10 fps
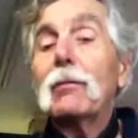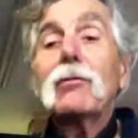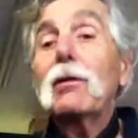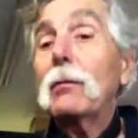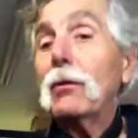
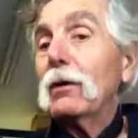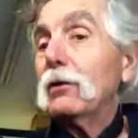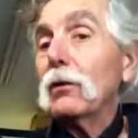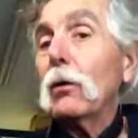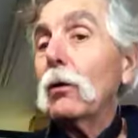Somebody went
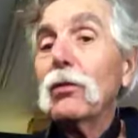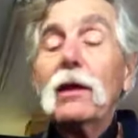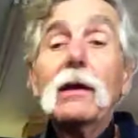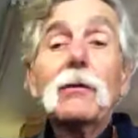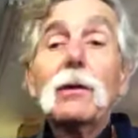to the whole
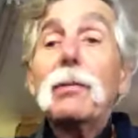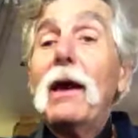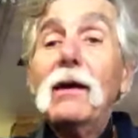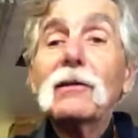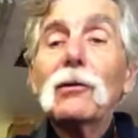thing and
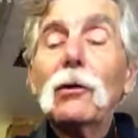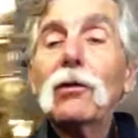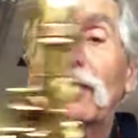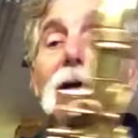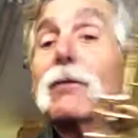repadded the
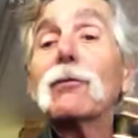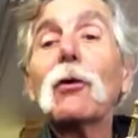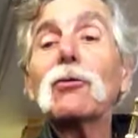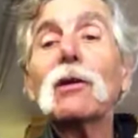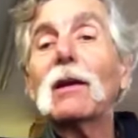whole thing.
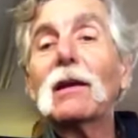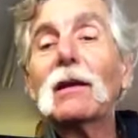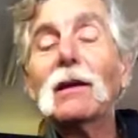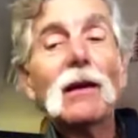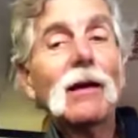
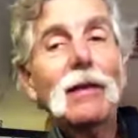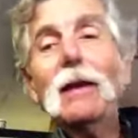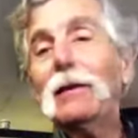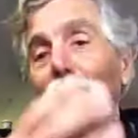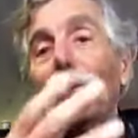Unfortunately, they
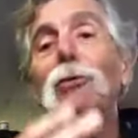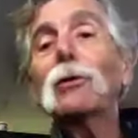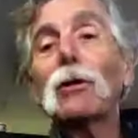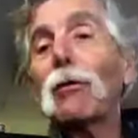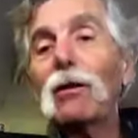didn't do
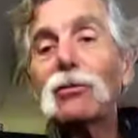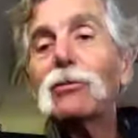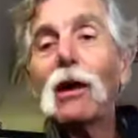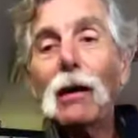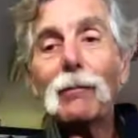the great
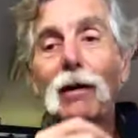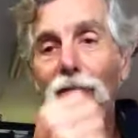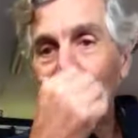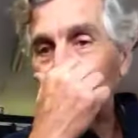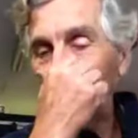job
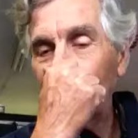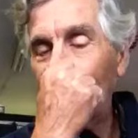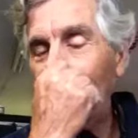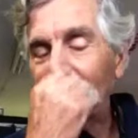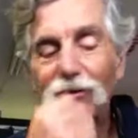of setting
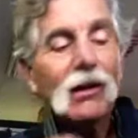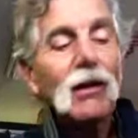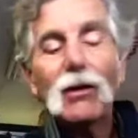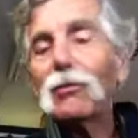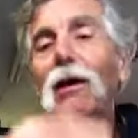pads,
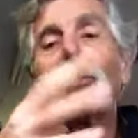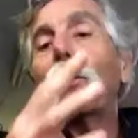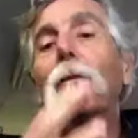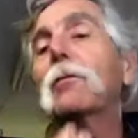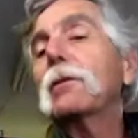so I had to
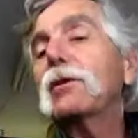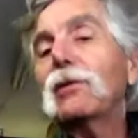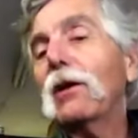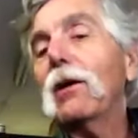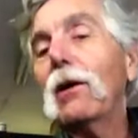go and
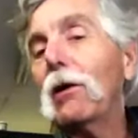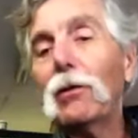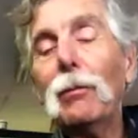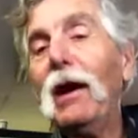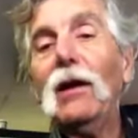reset all
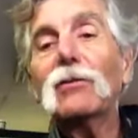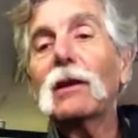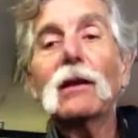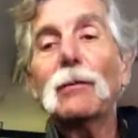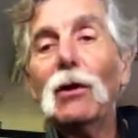the pads and
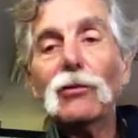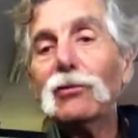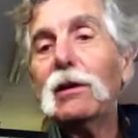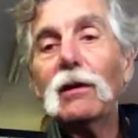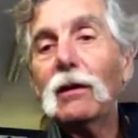get them all
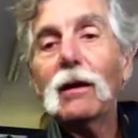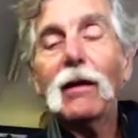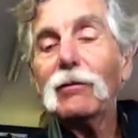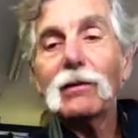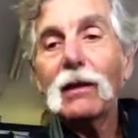seating and
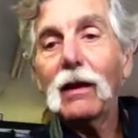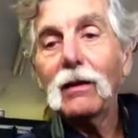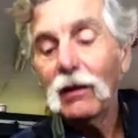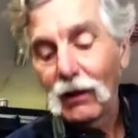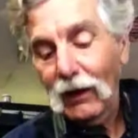everything.
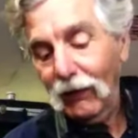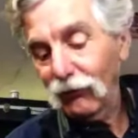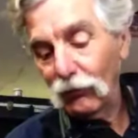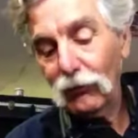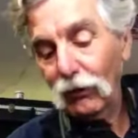And
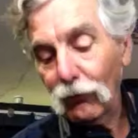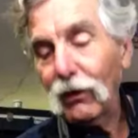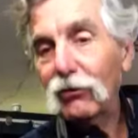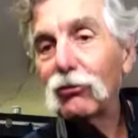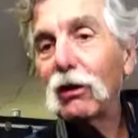so they're in
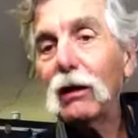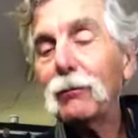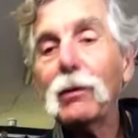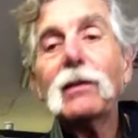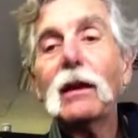great
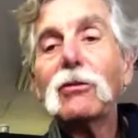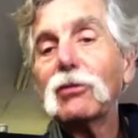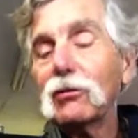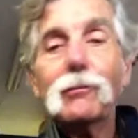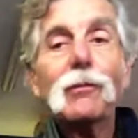shape, but they
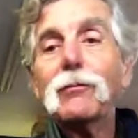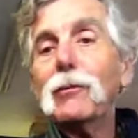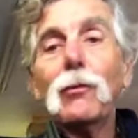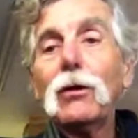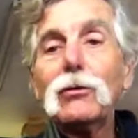just
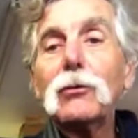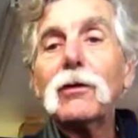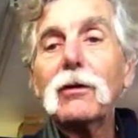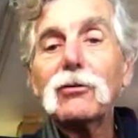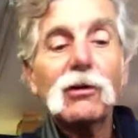weren't
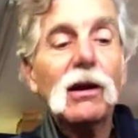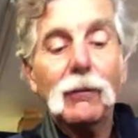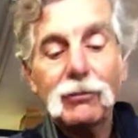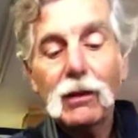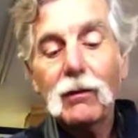doing their
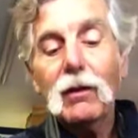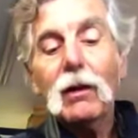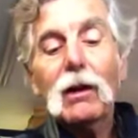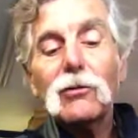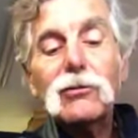job.
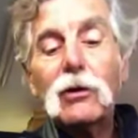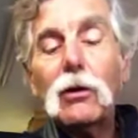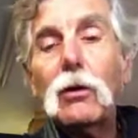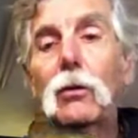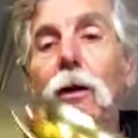
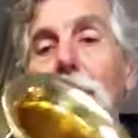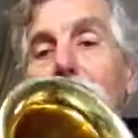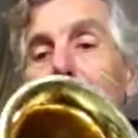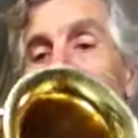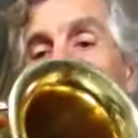So